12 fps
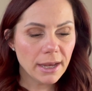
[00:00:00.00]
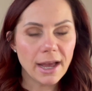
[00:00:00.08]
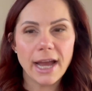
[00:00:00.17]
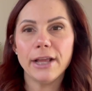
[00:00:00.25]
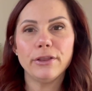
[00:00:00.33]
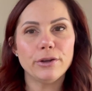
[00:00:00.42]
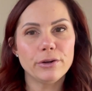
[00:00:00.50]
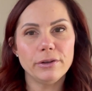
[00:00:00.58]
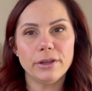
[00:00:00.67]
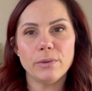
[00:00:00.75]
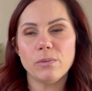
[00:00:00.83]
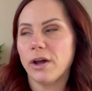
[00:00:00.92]
I
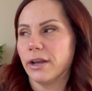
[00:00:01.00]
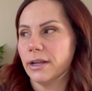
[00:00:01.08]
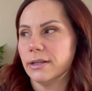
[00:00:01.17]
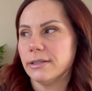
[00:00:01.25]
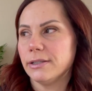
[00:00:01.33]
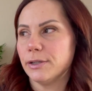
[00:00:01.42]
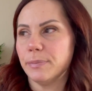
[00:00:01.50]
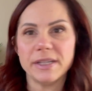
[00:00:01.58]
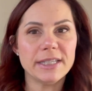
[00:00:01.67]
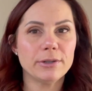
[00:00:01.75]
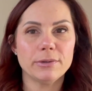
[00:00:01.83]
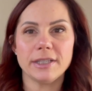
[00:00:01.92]
literally wanted to be
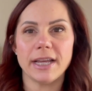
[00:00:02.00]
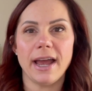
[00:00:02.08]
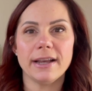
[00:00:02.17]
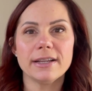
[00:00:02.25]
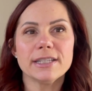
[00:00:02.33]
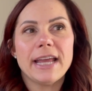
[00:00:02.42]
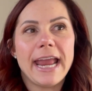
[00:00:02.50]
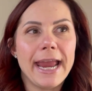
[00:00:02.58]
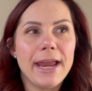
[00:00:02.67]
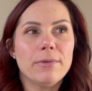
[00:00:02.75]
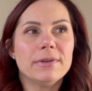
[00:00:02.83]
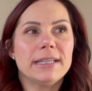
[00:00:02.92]
so sad because
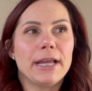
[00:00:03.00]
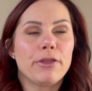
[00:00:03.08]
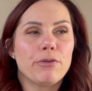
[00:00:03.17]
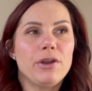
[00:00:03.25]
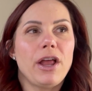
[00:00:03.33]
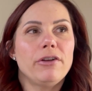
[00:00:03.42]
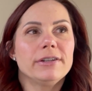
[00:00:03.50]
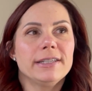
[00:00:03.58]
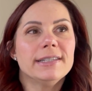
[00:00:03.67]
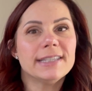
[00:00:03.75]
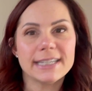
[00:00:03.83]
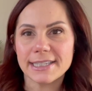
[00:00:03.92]
A, it was like
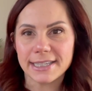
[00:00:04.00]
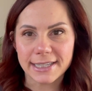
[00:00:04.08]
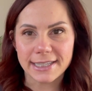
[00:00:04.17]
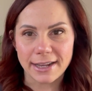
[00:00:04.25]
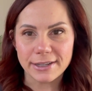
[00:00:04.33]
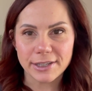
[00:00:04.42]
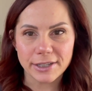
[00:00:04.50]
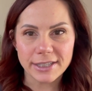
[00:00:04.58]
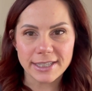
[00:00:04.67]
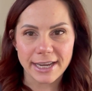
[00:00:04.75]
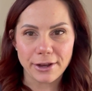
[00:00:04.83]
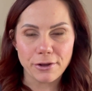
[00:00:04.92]
$3.60 on
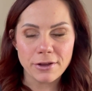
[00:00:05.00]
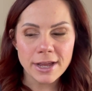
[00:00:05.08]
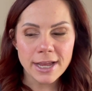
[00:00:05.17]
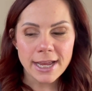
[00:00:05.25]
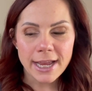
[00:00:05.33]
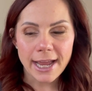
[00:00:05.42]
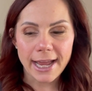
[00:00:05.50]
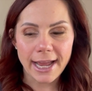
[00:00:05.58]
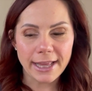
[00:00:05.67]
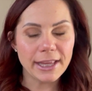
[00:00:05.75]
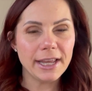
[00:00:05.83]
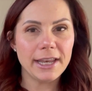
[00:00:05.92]
sale.
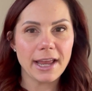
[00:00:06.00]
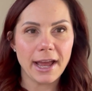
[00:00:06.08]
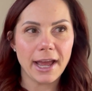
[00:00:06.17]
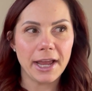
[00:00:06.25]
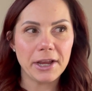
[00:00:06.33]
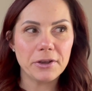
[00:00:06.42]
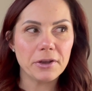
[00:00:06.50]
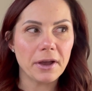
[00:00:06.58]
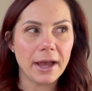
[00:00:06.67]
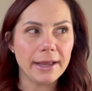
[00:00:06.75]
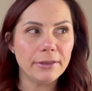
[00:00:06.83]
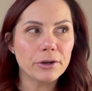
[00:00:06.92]
And then I,
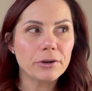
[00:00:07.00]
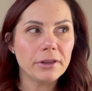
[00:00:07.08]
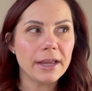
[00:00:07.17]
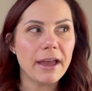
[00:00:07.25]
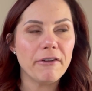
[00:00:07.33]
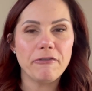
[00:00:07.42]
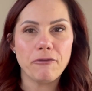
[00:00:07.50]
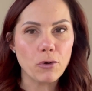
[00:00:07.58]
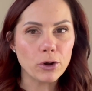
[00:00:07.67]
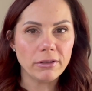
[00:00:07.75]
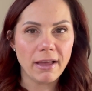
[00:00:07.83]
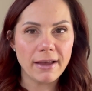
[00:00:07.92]
I literally have
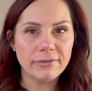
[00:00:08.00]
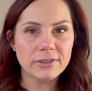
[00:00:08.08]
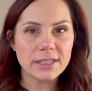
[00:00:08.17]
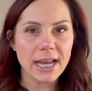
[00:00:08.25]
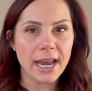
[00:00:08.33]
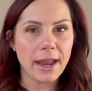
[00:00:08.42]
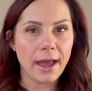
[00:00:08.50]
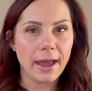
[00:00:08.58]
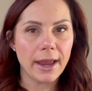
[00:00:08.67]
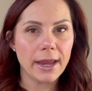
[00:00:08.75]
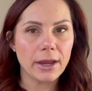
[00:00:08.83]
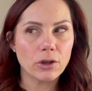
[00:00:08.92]
four left and
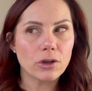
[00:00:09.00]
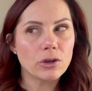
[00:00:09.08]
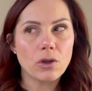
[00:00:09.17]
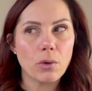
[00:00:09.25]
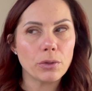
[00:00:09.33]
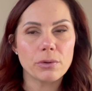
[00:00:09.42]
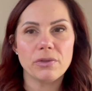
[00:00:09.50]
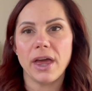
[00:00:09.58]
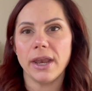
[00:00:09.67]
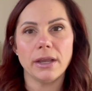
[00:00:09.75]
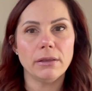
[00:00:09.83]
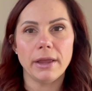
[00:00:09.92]
I could go through
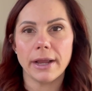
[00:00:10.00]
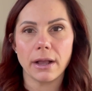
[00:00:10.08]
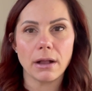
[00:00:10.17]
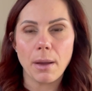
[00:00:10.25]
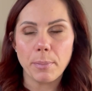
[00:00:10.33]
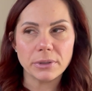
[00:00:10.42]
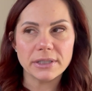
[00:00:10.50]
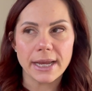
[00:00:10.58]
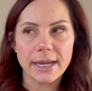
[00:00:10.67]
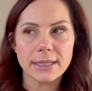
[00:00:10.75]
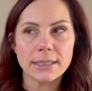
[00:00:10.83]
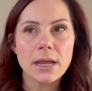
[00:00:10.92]
that in like a couple
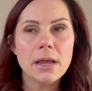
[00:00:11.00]
days.